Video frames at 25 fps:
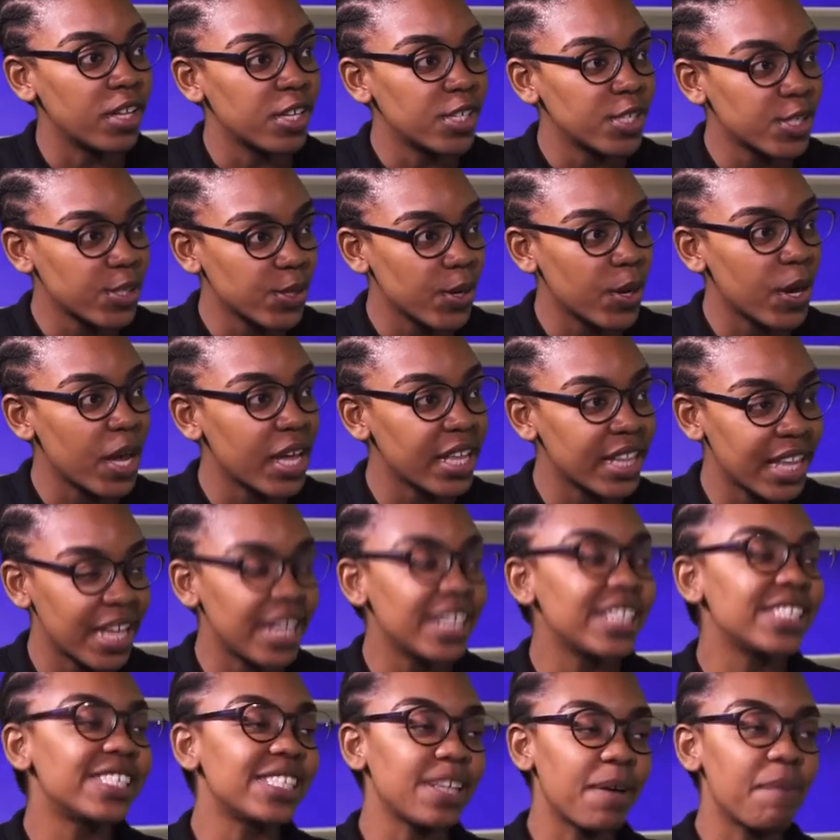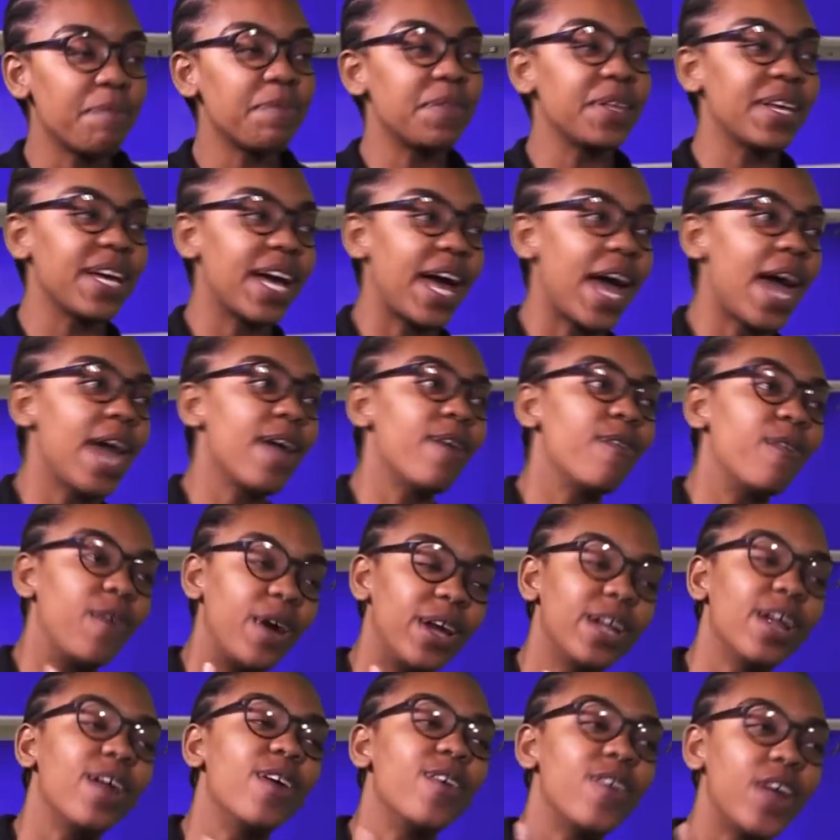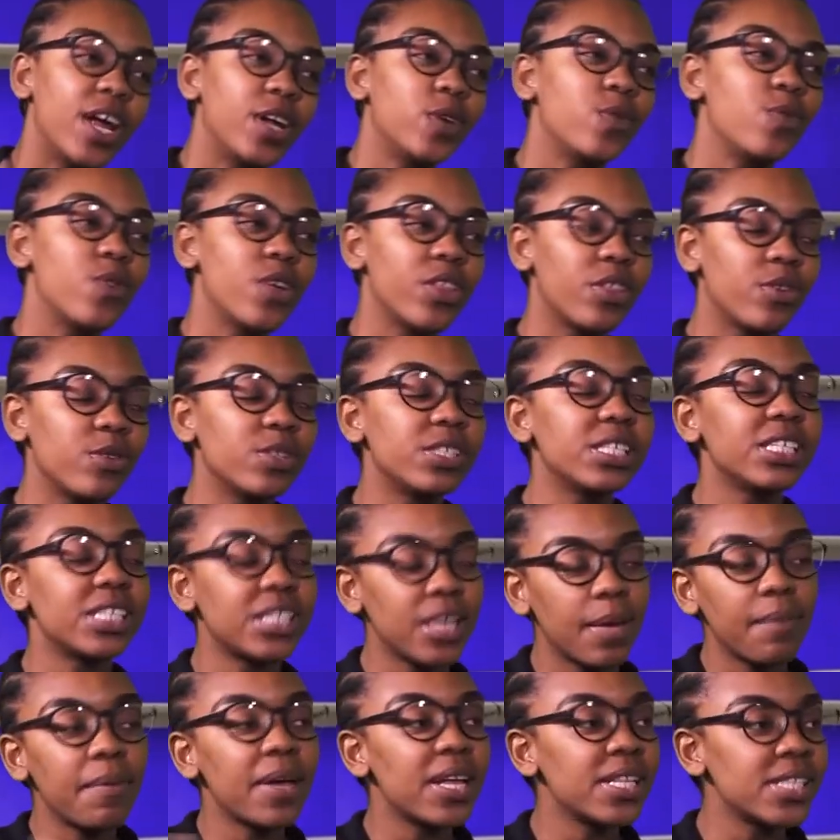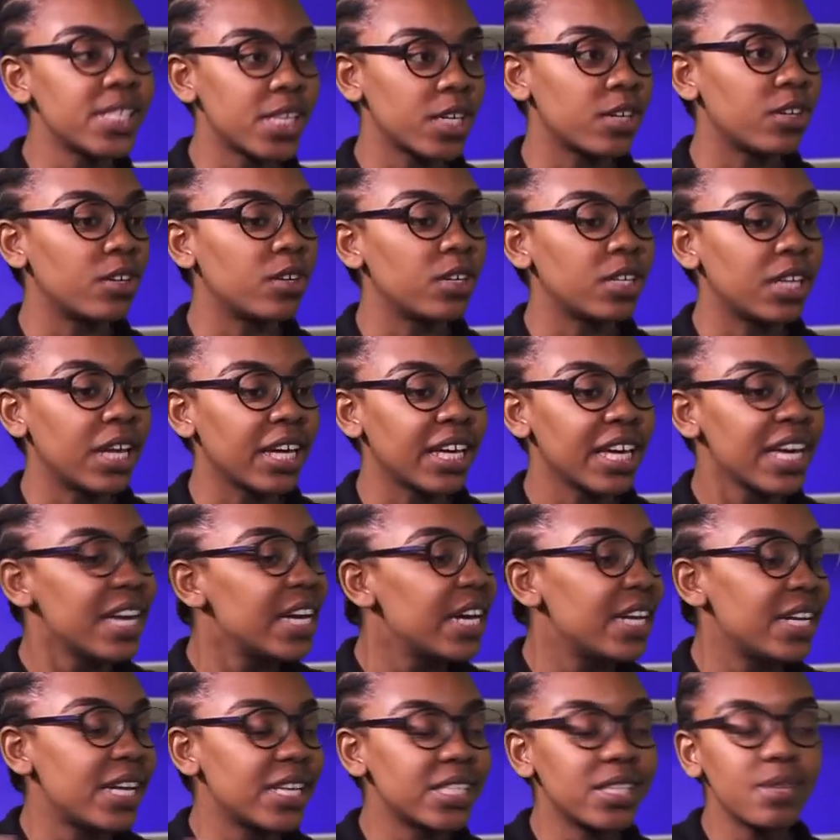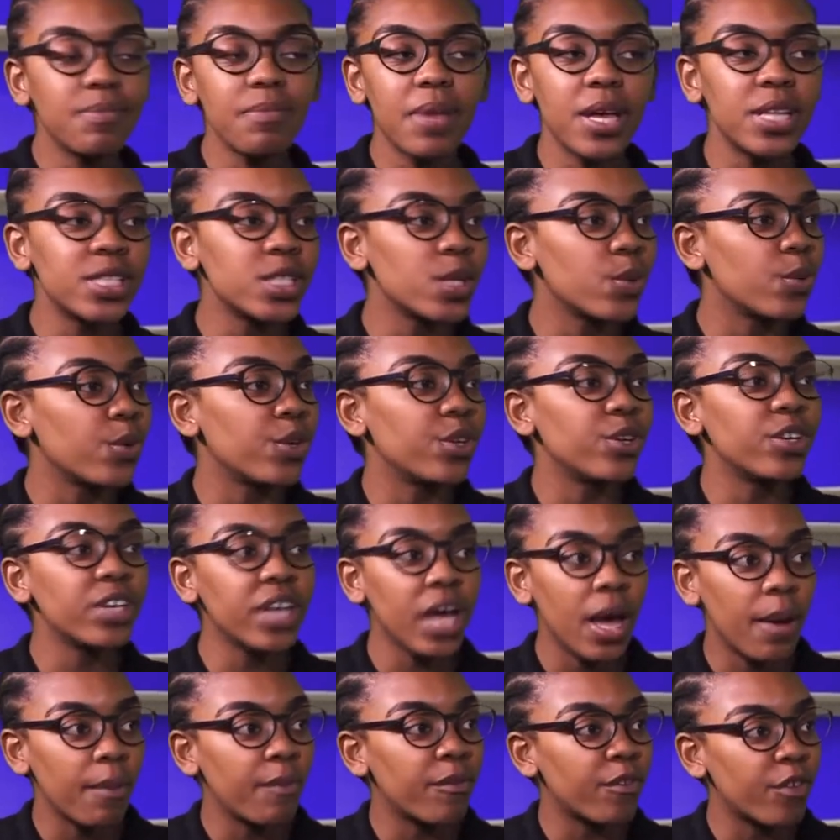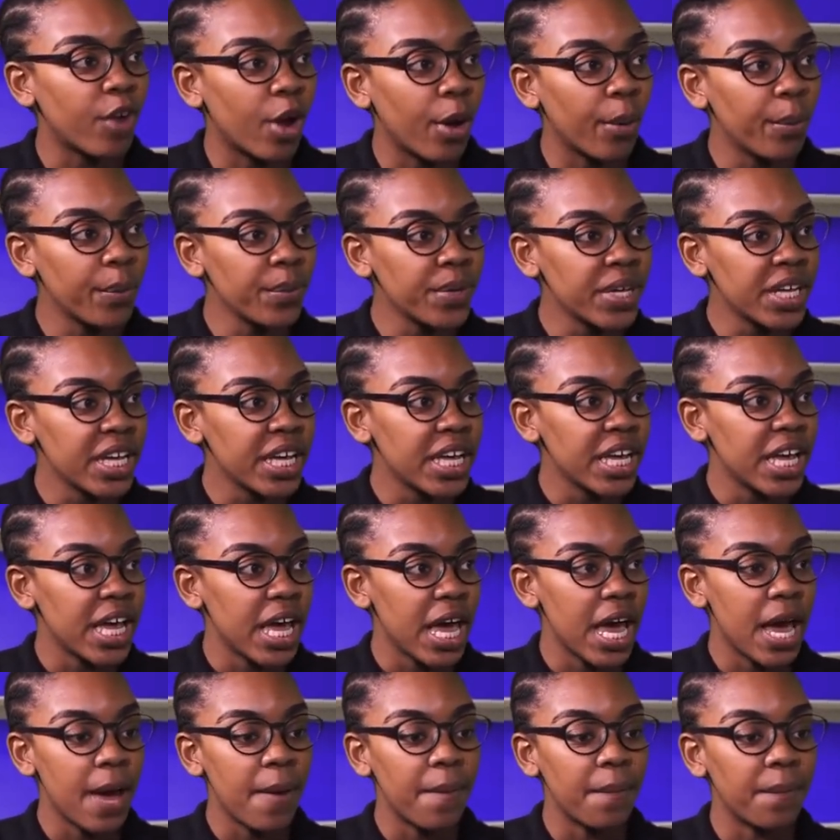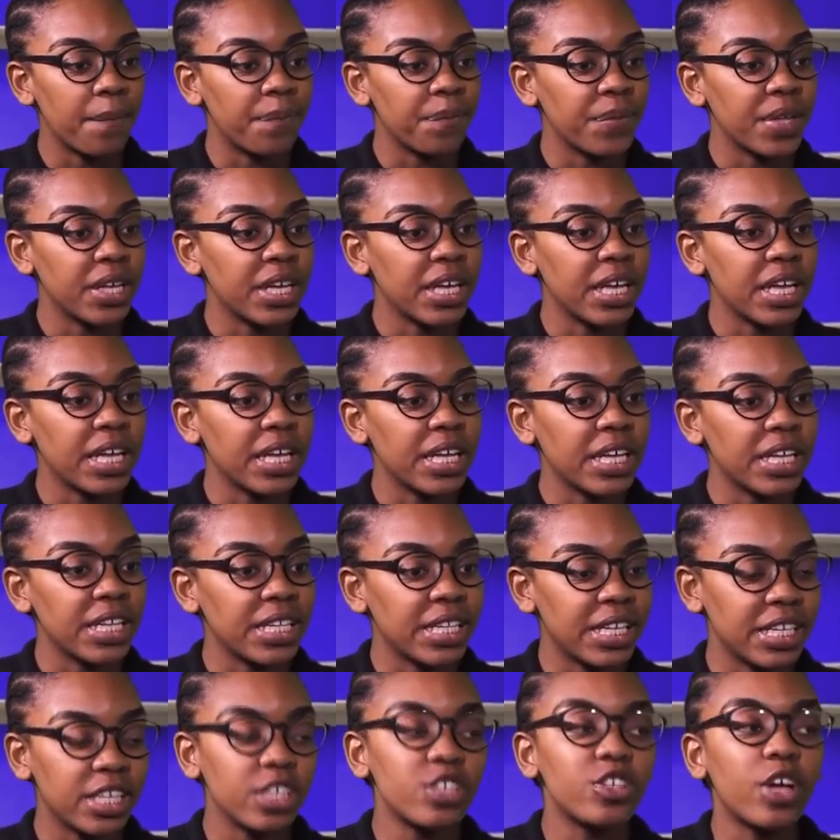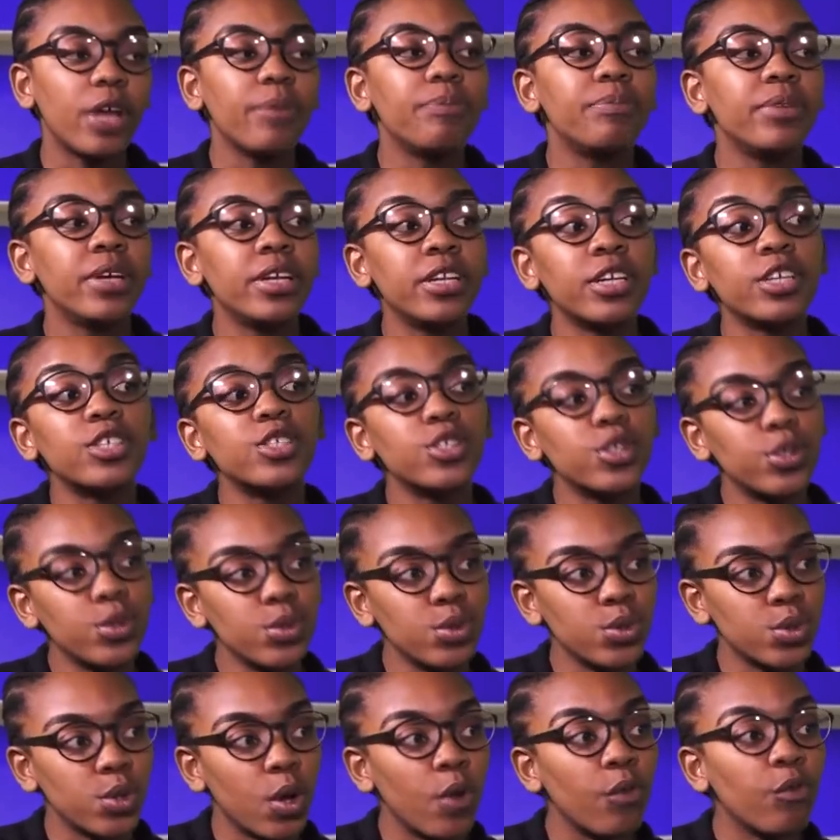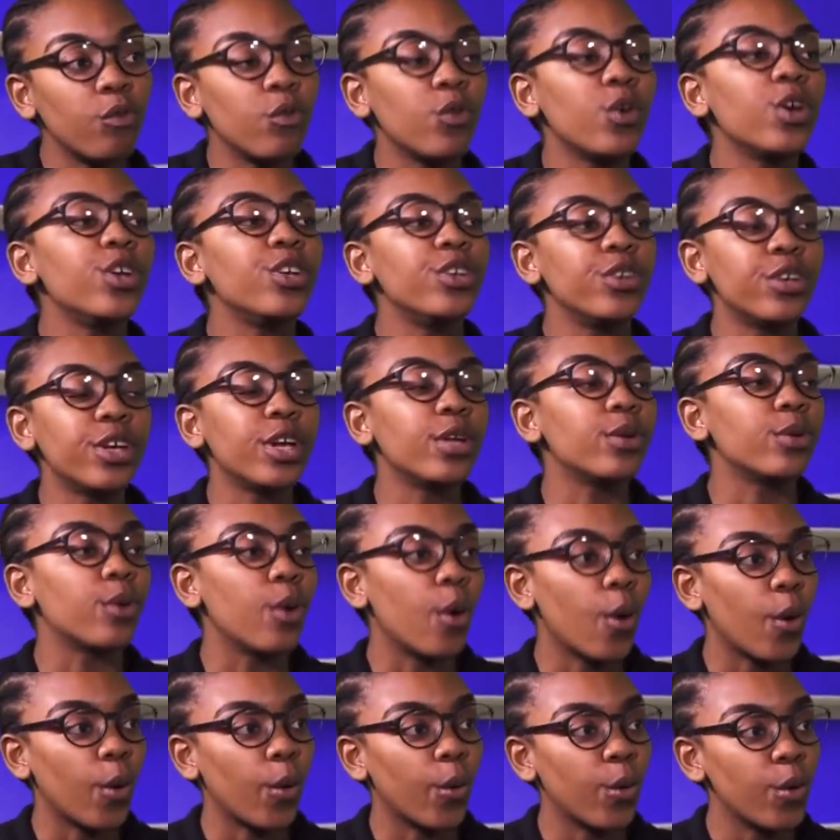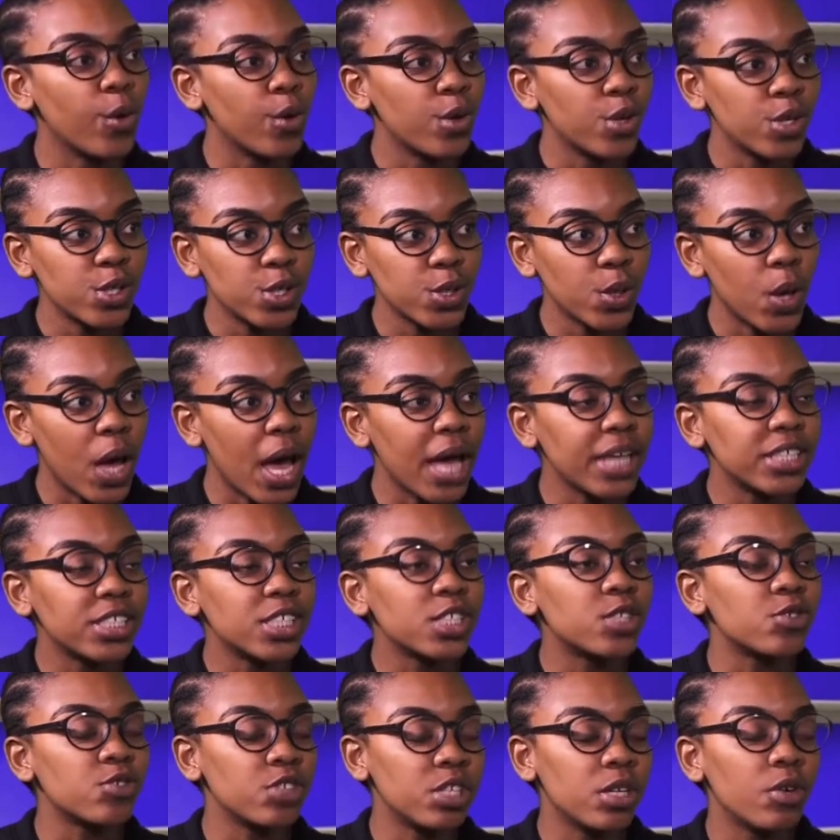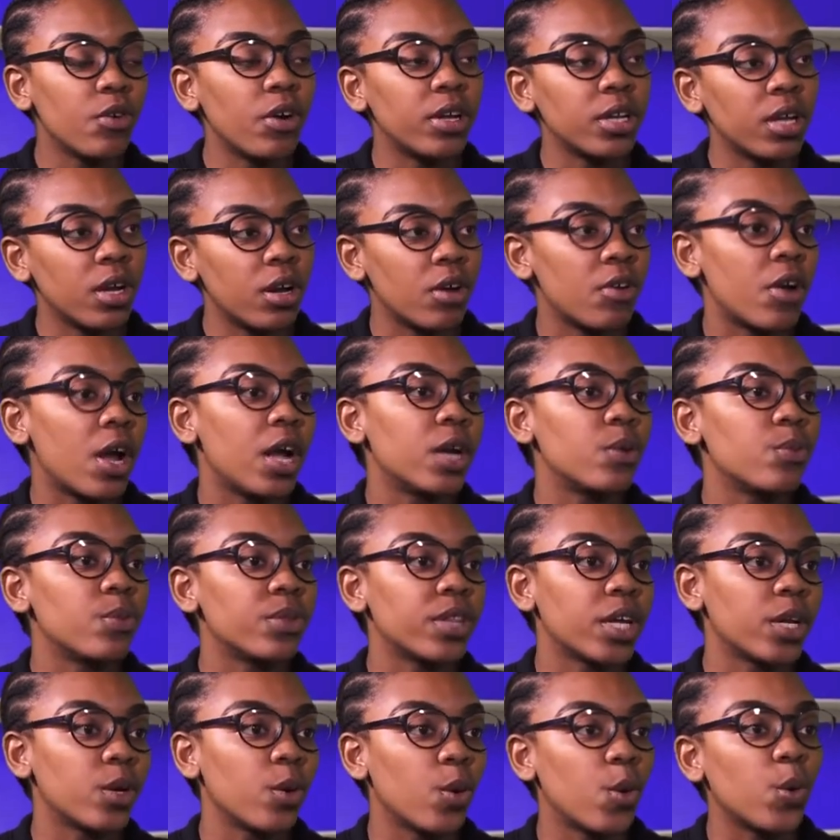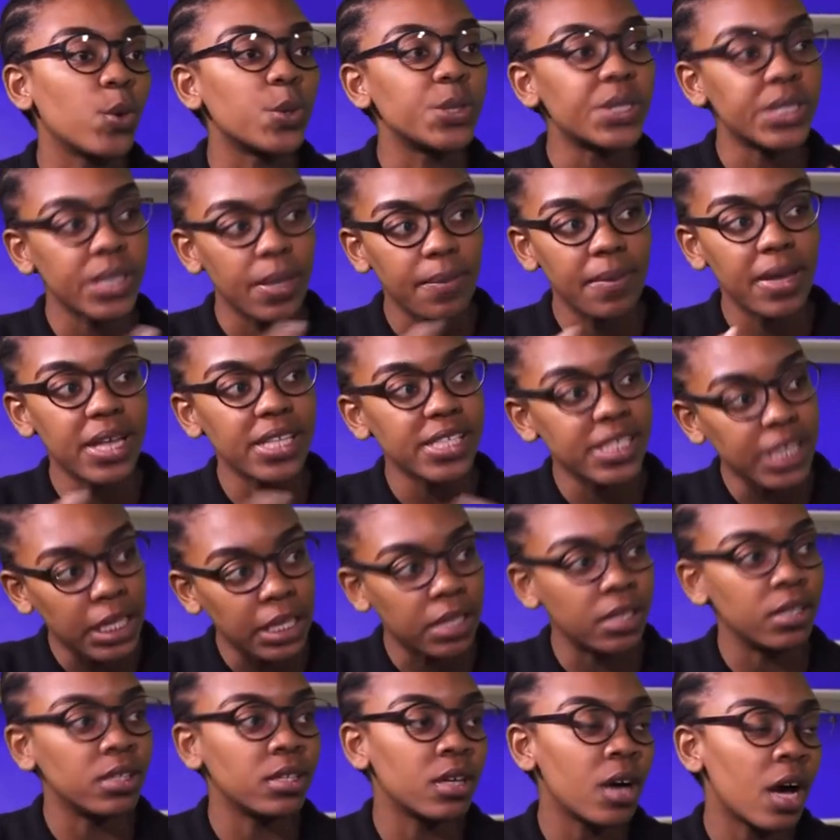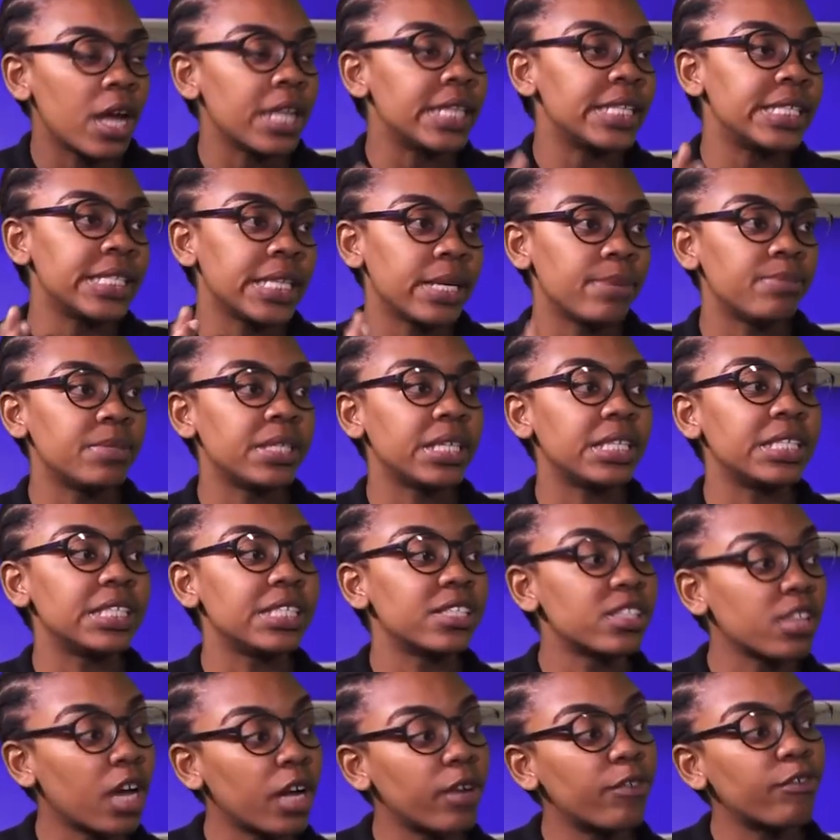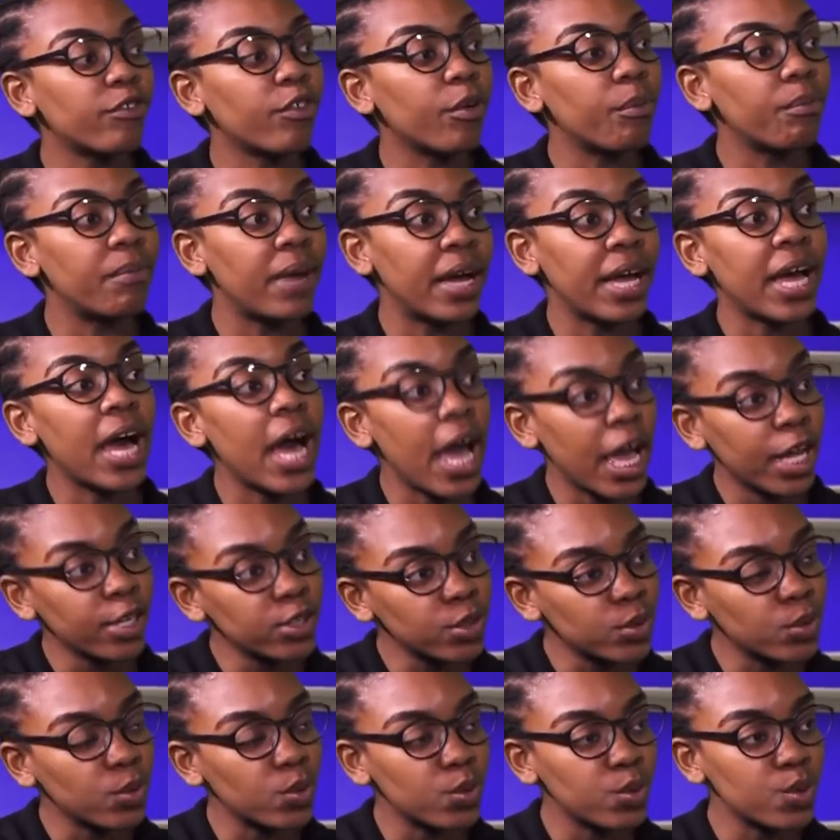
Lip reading: So that is something I want to run with, which is sebenza girl. Like it doesn't matter where you come from, let it not be an excuse of where you can go. So I just really want to run with that whole sebenza girl concept and start from my high school,